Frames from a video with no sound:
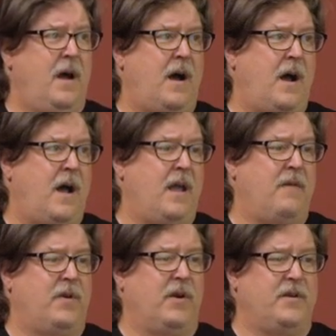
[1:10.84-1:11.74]
Uh,
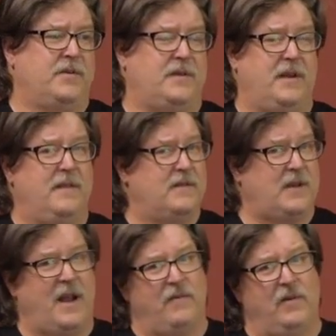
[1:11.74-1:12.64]
if you're interested in this
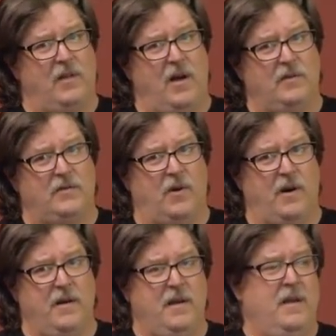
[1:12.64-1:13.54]
kind of a long
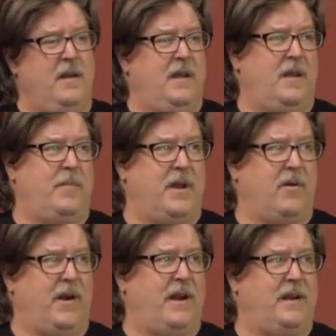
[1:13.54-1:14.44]
sword, it'd be a
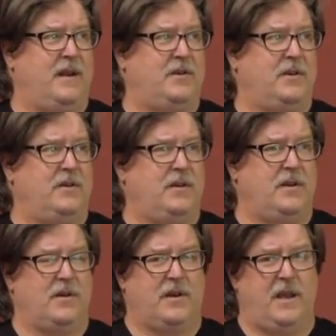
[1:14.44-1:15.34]
great addition to
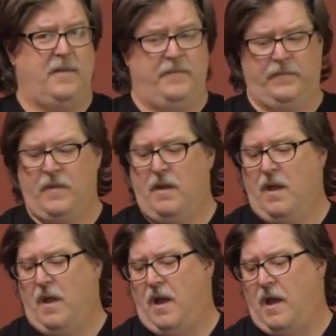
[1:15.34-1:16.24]
your kit
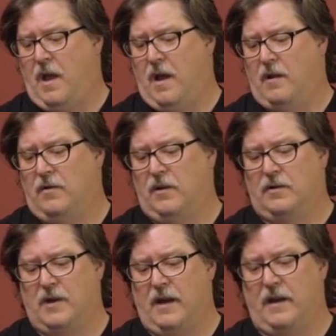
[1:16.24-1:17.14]
and you can
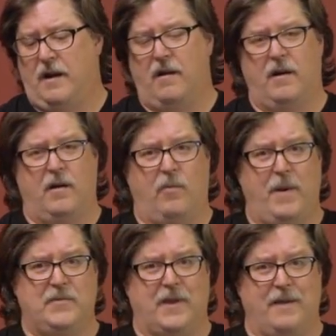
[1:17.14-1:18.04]
check it out on our
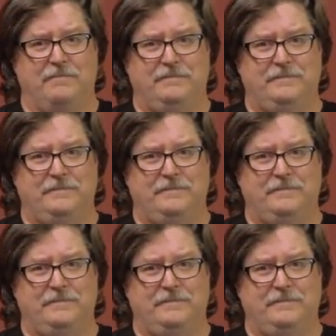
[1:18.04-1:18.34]
website.